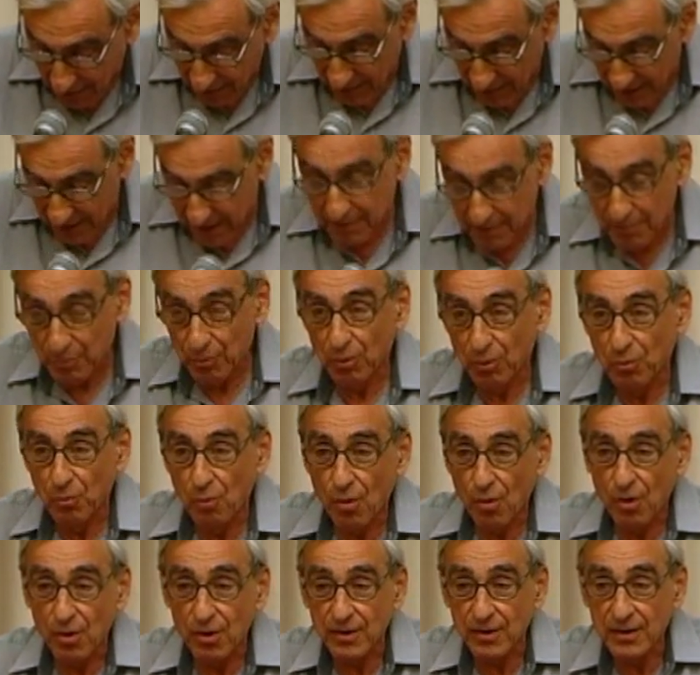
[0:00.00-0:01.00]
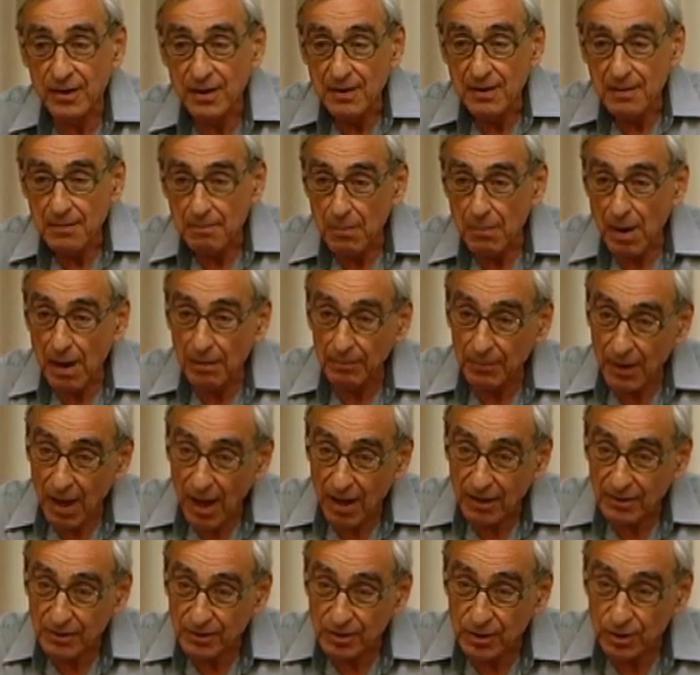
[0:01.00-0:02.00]
the Hebrew word
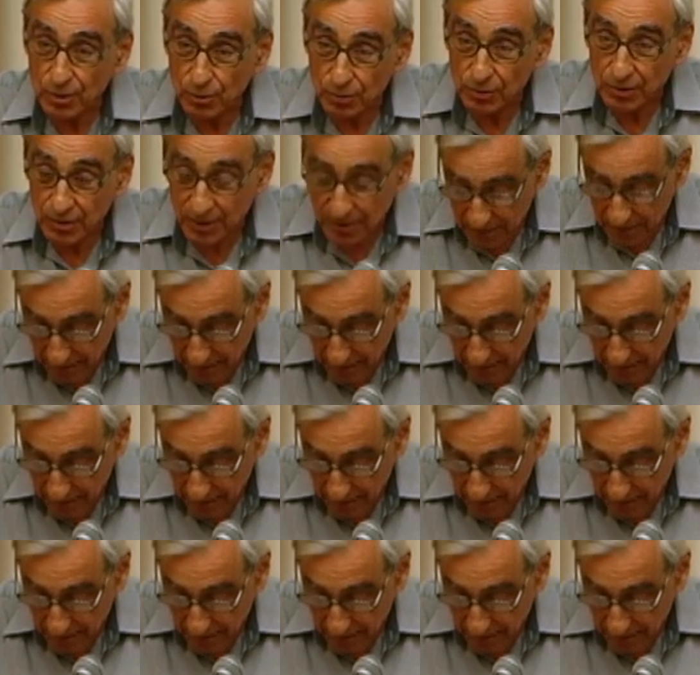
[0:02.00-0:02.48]
mamlachtiyut.